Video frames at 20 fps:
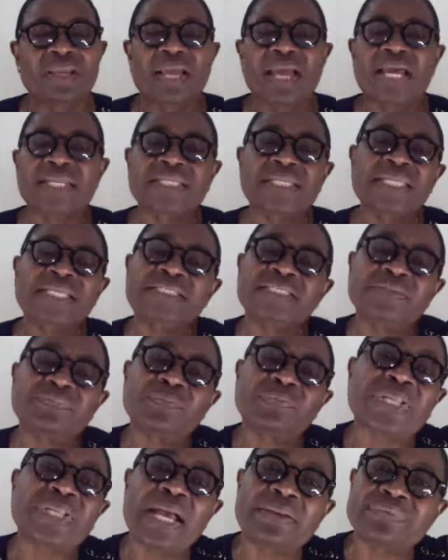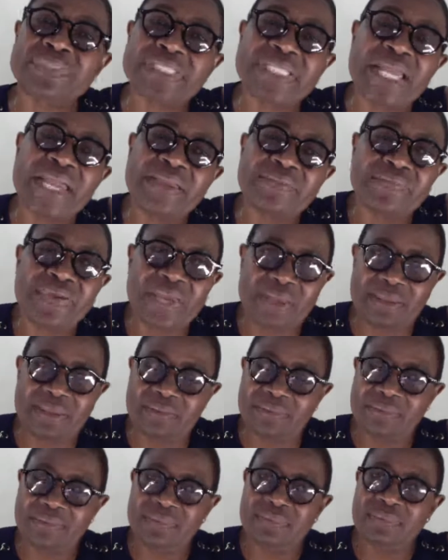At least he could have stayed there
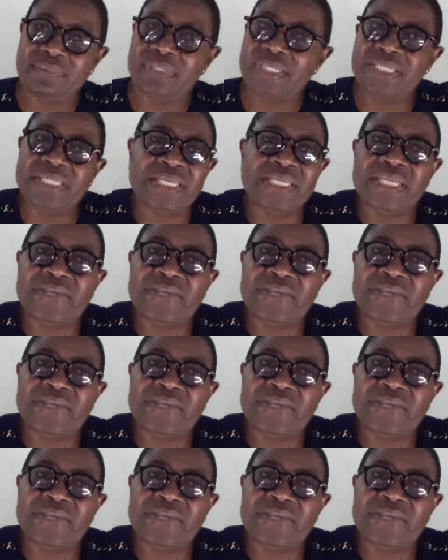in an